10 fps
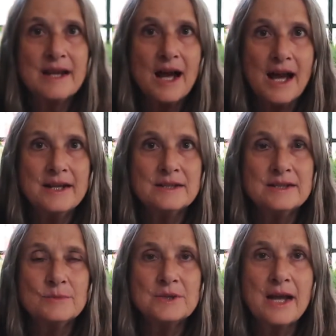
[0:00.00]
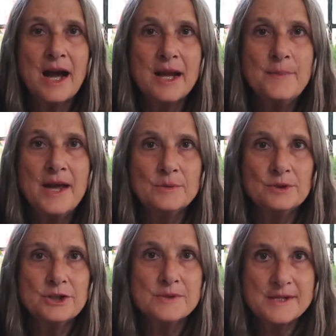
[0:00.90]
The, I, the iPad
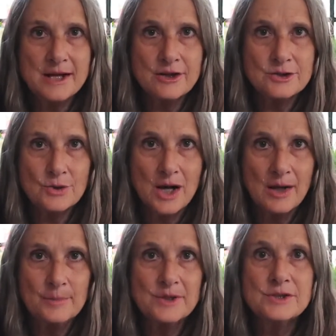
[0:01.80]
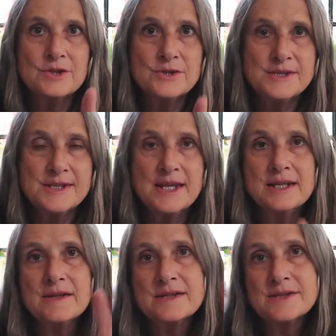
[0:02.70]
will use AirDrop to
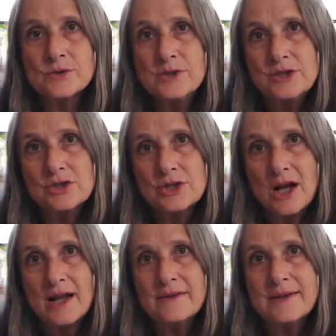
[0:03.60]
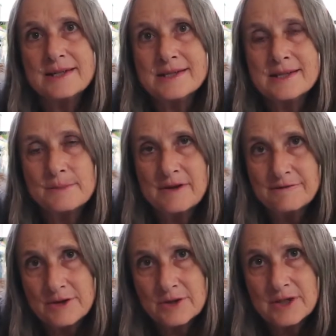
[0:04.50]
send the screenshot that is in my
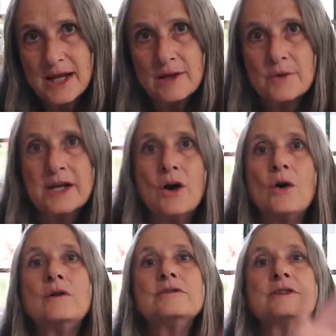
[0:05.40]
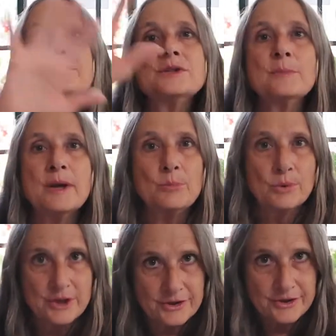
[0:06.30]
photo gallery over to my
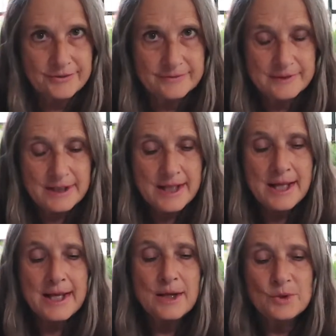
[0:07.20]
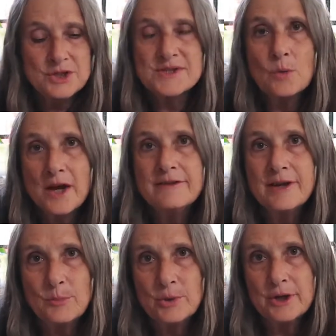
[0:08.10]
printer, which is a
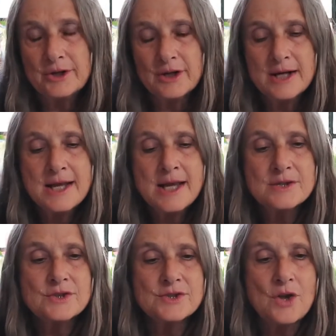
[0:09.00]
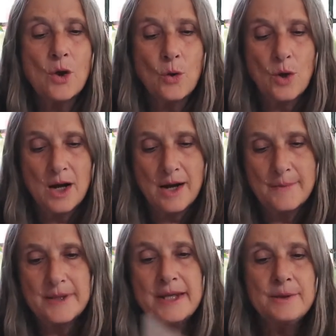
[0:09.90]
Wi-Fi printer. So
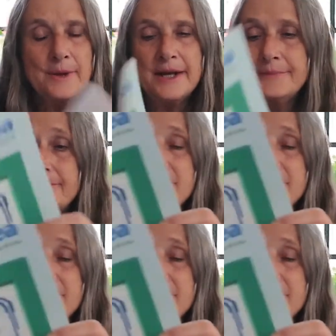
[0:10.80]
um, any rate,